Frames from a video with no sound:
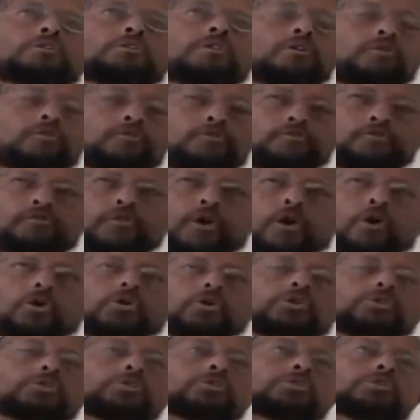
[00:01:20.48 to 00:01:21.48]
the
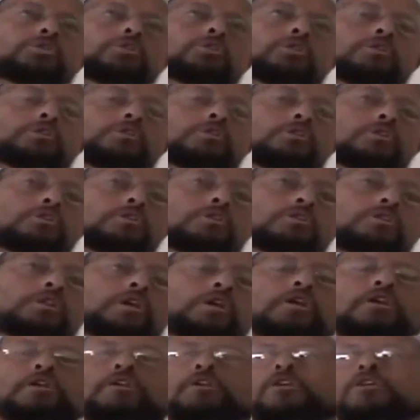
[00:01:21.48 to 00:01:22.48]
first
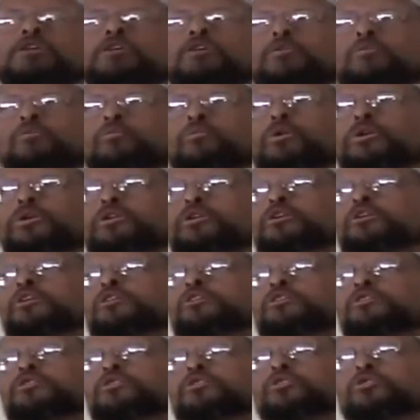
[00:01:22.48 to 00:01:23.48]
thing we
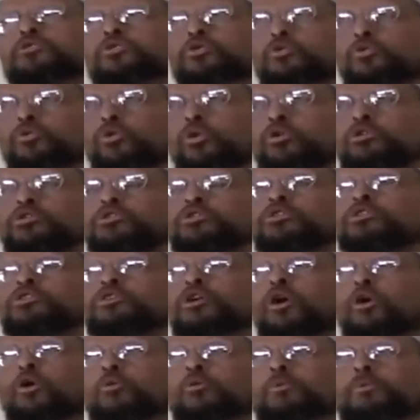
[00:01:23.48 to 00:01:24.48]
need to do or to
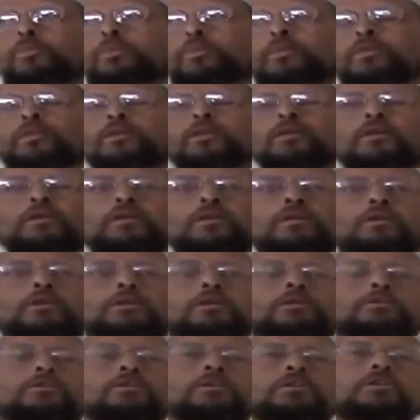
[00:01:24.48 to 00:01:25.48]
know
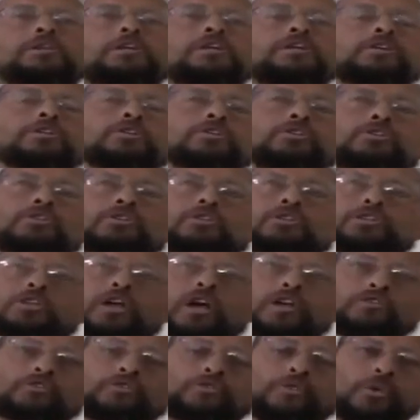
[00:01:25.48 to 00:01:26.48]
to lead a
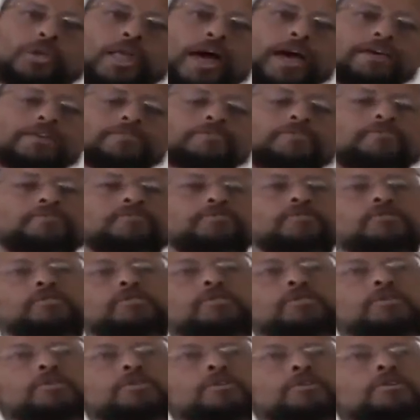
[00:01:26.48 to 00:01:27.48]
successful life
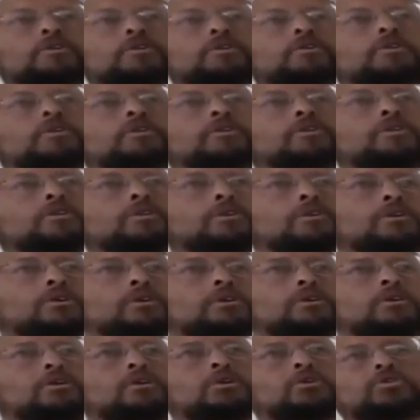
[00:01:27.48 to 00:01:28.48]

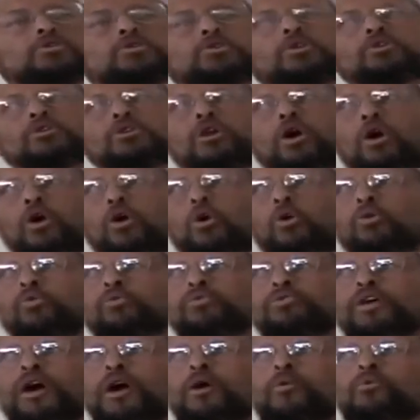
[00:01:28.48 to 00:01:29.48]
is to
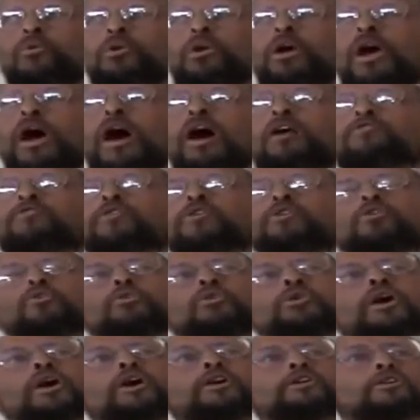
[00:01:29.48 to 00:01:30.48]
know that we have a
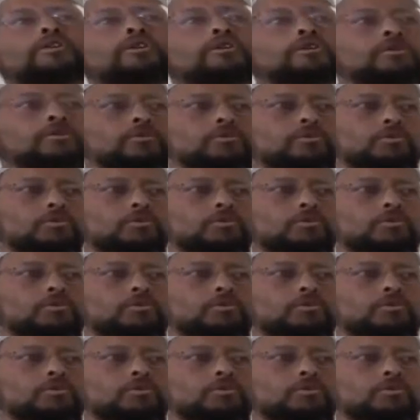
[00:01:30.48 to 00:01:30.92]
creator.